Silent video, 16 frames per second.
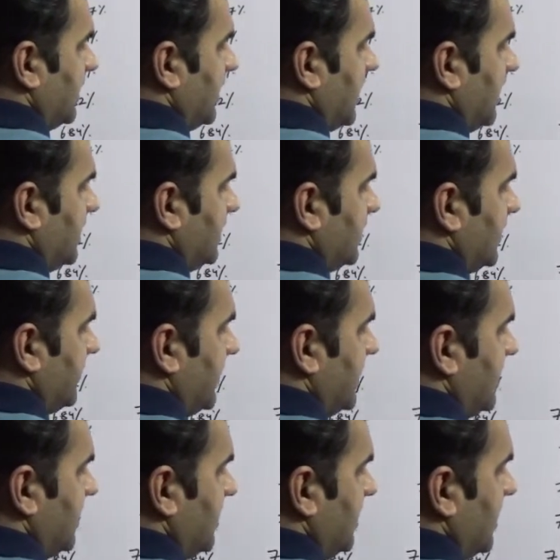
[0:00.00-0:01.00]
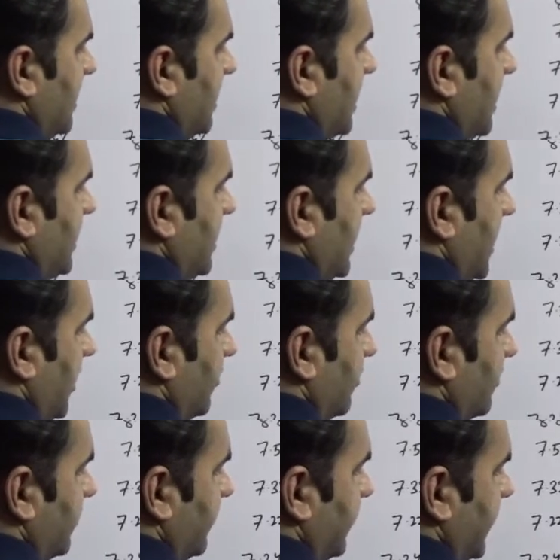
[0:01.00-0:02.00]
in the money, and out
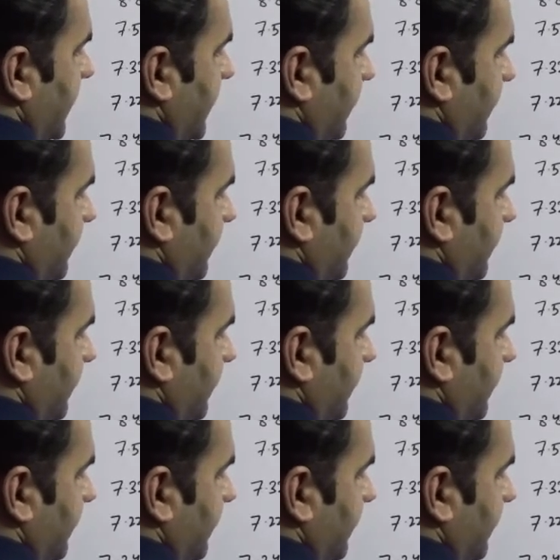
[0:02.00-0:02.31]
of the money.